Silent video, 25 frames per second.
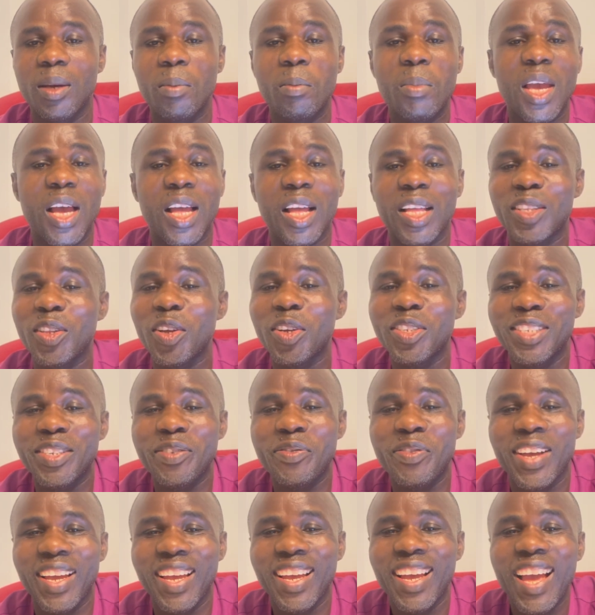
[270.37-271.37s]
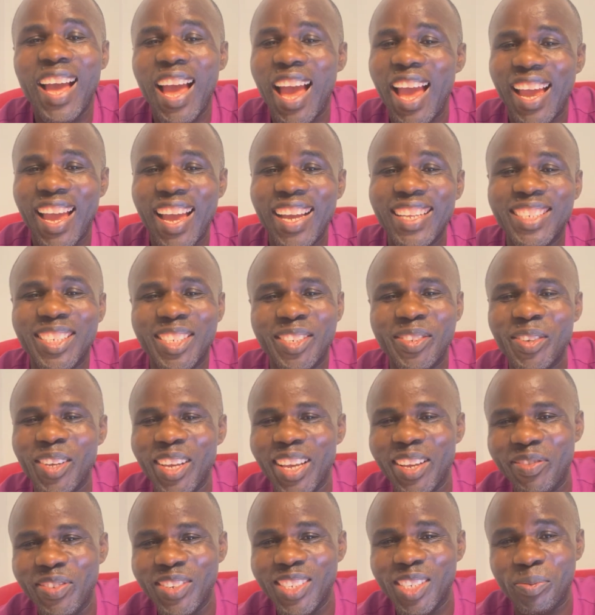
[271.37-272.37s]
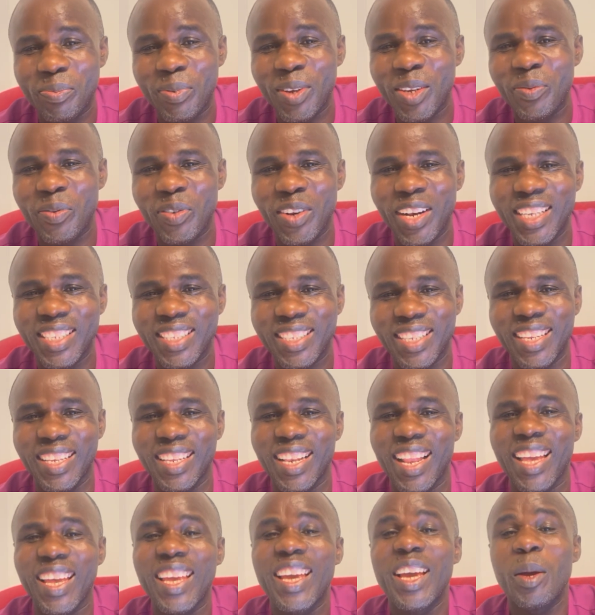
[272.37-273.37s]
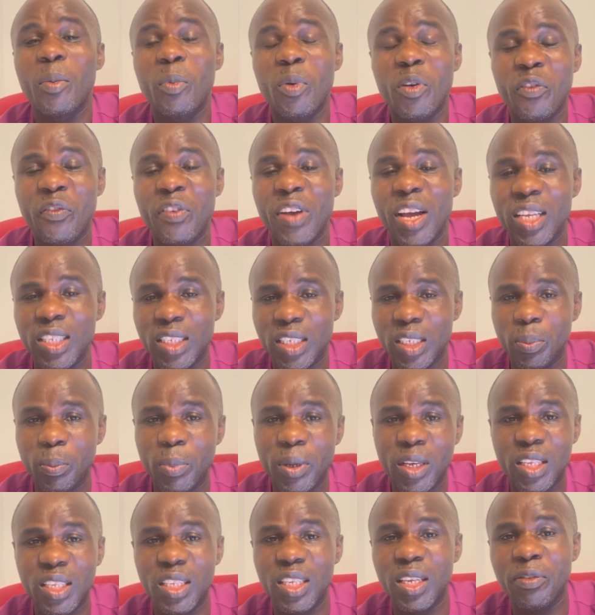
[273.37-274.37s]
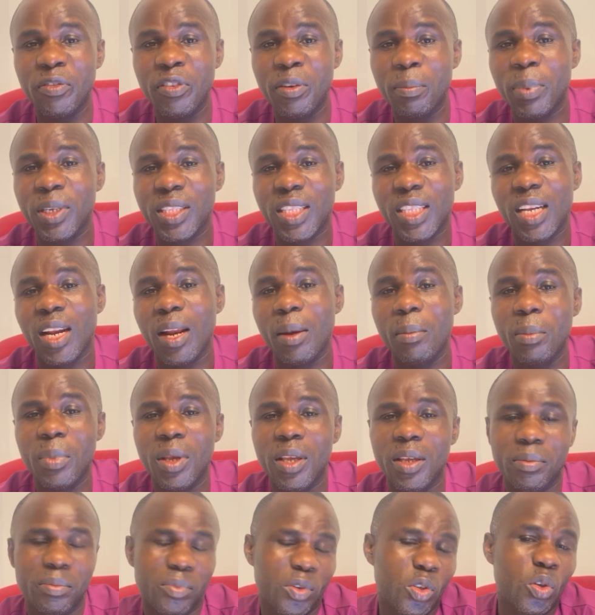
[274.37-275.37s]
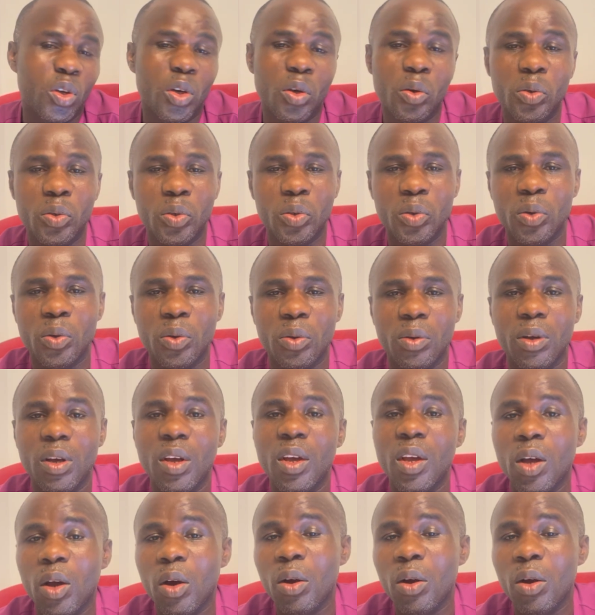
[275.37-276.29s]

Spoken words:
Me, I can't see if you can speak fluently, like, you can speak even better than me, you're good to go.